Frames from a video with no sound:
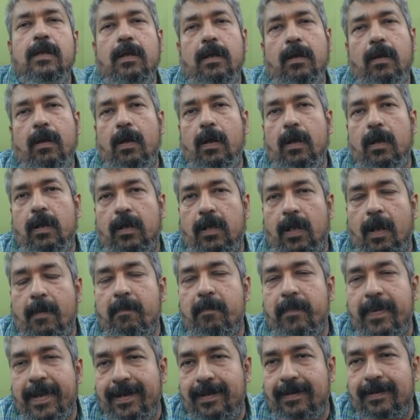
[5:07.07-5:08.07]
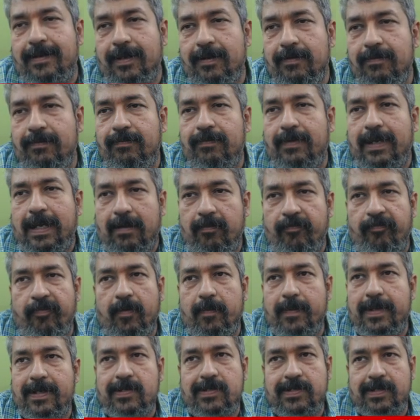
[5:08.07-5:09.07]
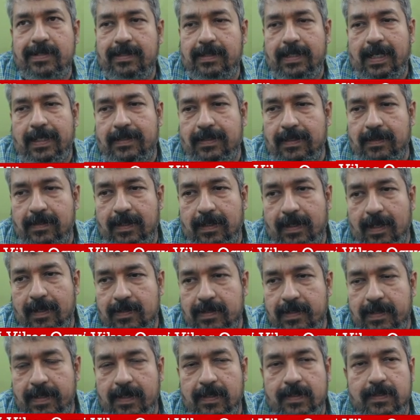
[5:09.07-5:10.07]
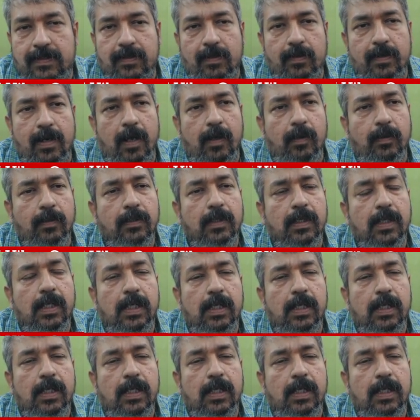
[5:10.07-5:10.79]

comparative information. That's the thing actually here. So now